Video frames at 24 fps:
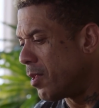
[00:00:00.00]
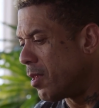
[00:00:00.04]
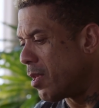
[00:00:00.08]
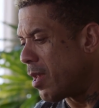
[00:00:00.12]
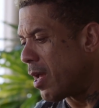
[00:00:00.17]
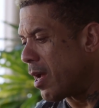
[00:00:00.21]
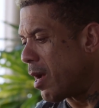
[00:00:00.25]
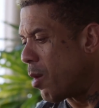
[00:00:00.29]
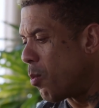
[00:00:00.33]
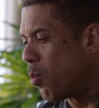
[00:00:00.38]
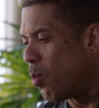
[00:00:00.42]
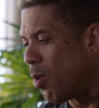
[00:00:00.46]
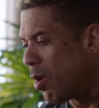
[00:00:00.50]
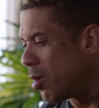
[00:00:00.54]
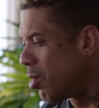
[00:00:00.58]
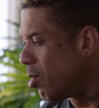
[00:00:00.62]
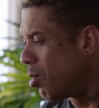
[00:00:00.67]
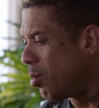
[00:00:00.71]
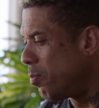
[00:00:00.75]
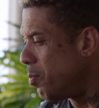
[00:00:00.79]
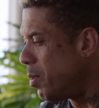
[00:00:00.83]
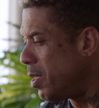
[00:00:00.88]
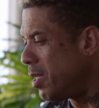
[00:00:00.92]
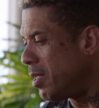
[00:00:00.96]
Like, I want
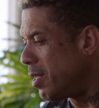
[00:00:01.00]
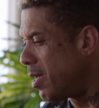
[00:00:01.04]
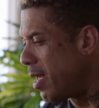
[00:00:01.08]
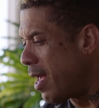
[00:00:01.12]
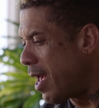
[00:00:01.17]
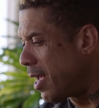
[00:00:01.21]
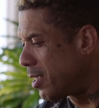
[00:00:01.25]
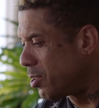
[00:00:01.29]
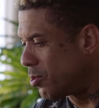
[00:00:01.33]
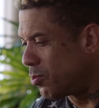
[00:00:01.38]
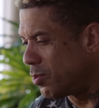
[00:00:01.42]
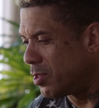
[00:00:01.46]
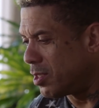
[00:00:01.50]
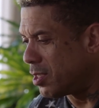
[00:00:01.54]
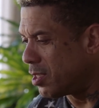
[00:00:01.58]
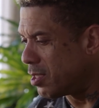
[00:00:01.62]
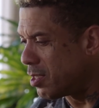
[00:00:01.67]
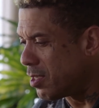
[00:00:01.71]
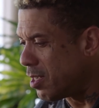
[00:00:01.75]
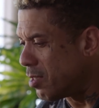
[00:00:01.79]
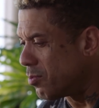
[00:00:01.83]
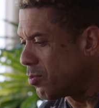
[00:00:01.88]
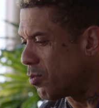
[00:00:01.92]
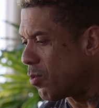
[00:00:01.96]
her to be extra
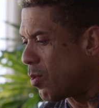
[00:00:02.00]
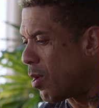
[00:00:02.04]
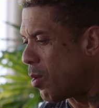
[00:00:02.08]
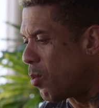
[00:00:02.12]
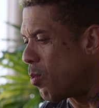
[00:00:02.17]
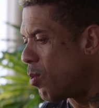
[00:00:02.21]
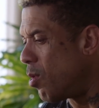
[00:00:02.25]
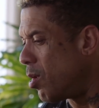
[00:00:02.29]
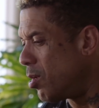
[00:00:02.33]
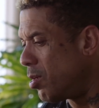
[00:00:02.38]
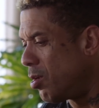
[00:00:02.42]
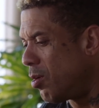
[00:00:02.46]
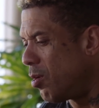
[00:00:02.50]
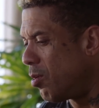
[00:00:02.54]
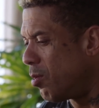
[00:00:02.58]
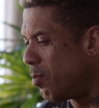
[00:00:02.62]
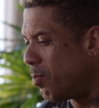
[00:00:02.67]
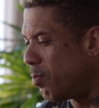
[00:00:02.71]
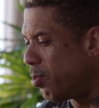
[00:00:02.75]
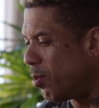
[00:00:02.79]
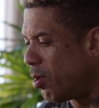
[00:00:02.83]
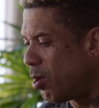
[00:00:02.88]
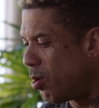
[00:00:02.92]
successful. I want her right. to